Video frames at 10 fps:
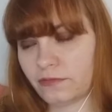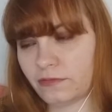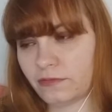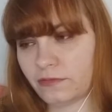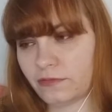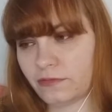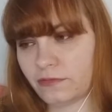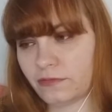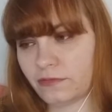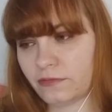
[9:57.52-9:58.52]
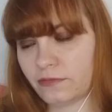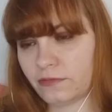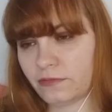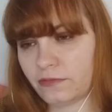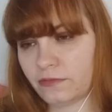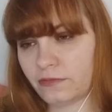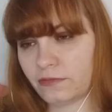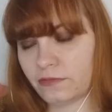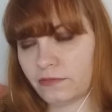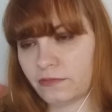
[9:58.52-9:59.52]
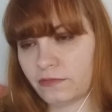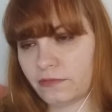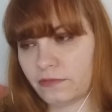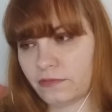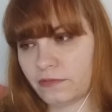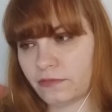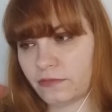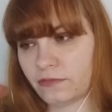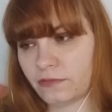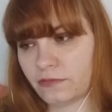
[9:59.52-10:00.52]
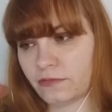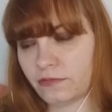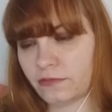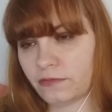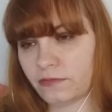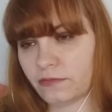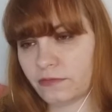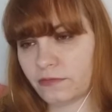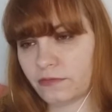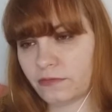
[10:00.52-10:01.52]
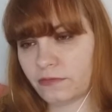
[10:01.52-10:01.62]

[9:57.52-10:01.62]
The person shown says nothing.